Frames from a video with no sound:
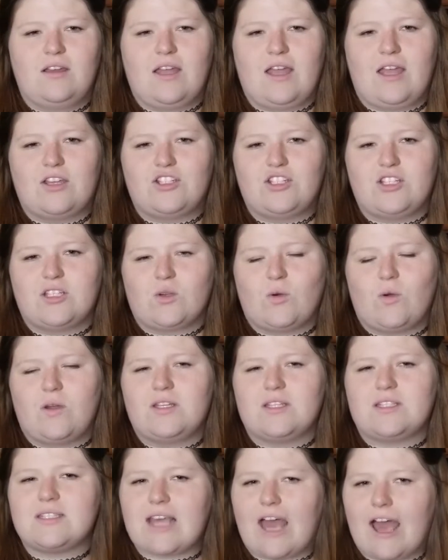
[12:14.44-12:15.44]
And she's
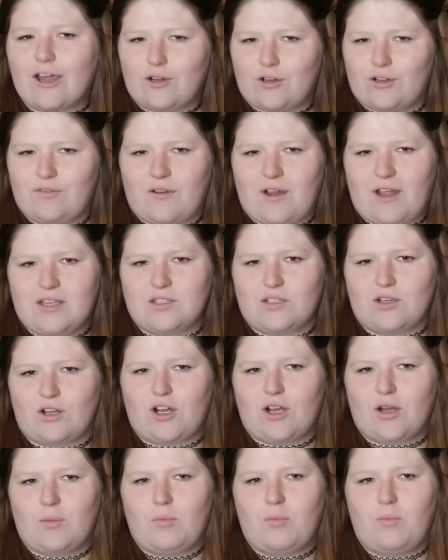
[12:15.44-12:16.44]
going to sacrifice
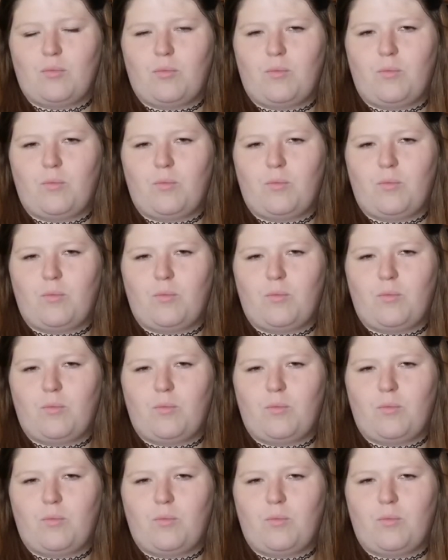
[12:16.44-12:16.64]
her.